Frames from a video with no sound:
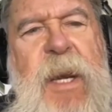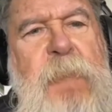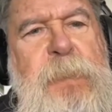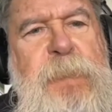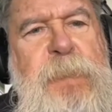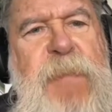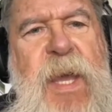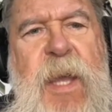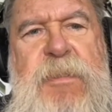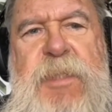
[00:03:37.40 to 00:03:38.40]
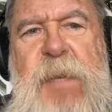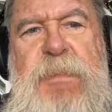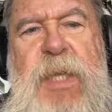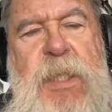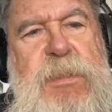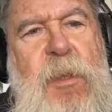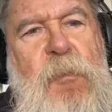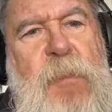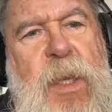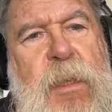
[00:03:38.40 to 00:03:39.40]
a big, deep kiss
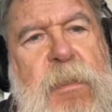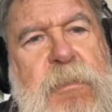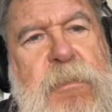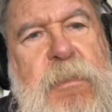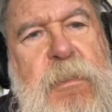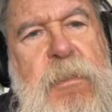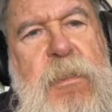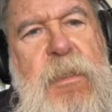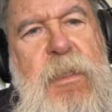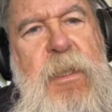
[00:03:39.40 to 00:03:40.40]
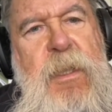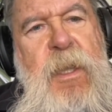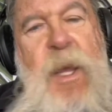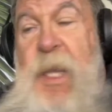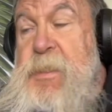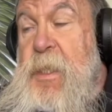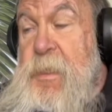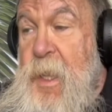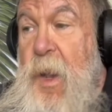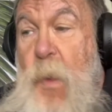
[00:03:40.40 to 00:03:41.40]
on me. I said,
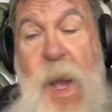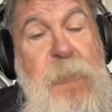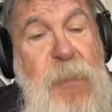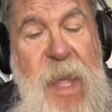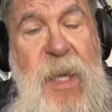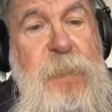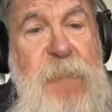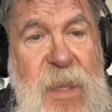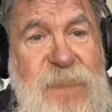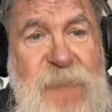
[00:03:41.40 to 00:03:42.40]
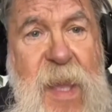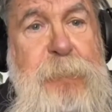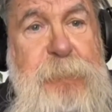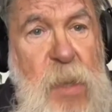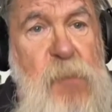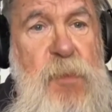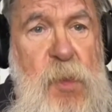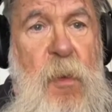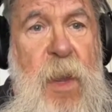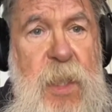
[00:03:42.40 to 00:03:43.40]
no, I'll plant a big fat boot in
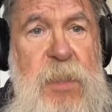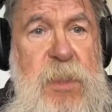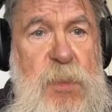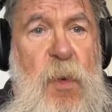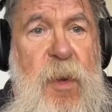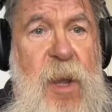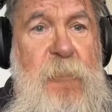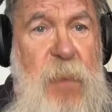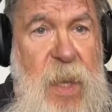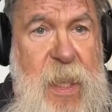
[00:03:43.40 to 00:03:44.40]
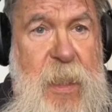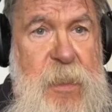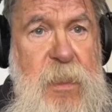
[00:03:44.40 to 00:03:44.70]
your ass is what I'll plant